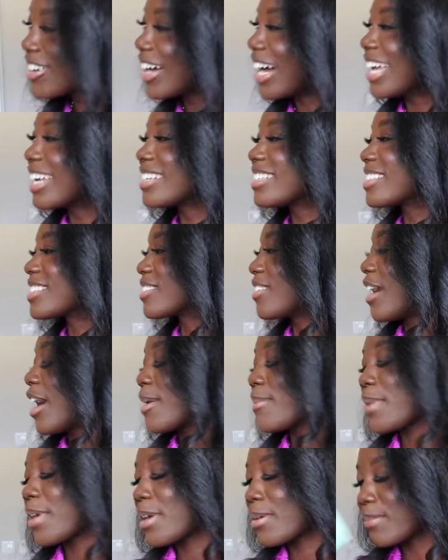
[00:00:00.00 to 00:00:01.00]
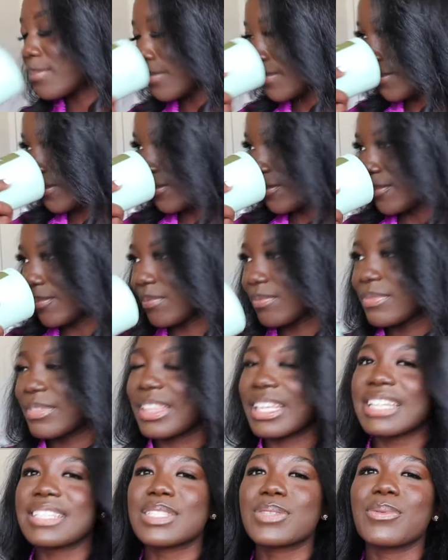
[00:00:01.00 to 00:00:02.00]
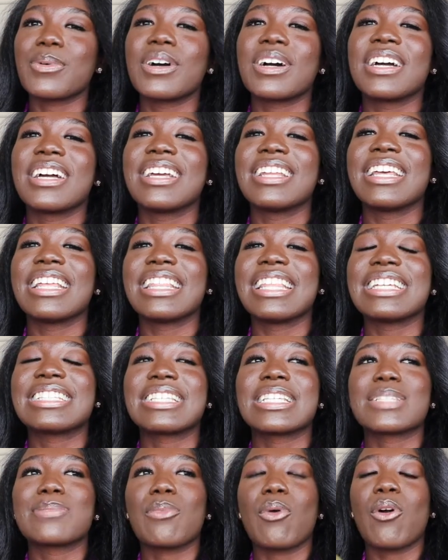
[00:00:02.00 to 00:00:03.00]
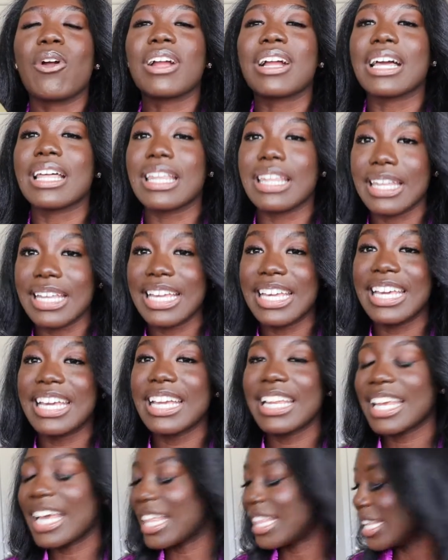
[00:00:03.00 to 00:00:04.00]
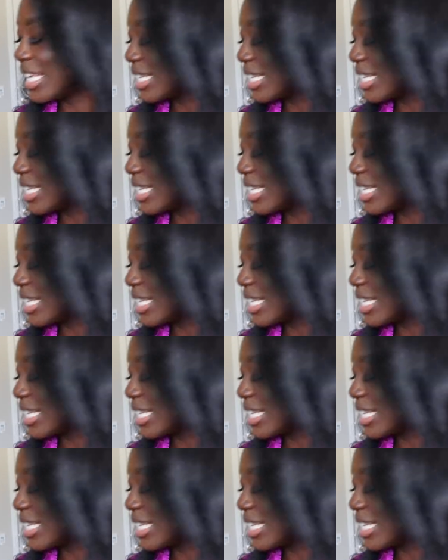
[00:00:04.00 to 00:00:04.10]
know how to describe it this one, this is more clean and